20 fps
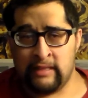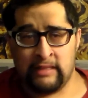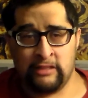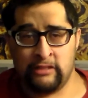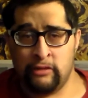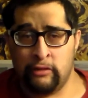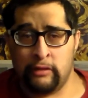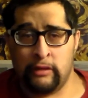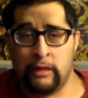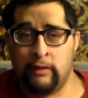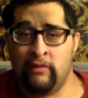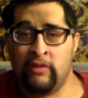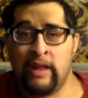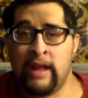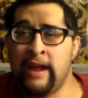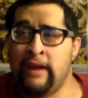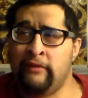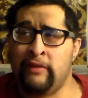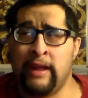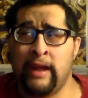the circle of
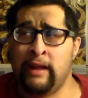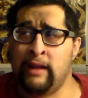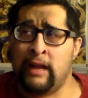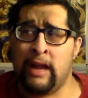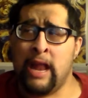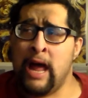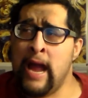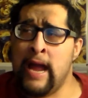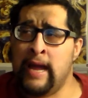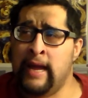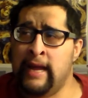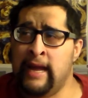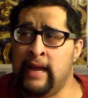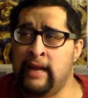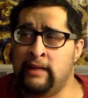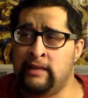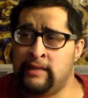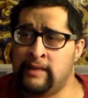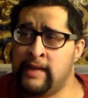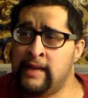life, like the Lion
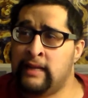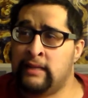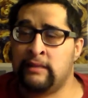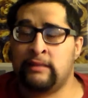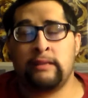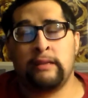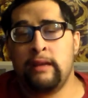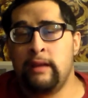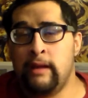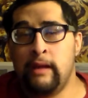King says.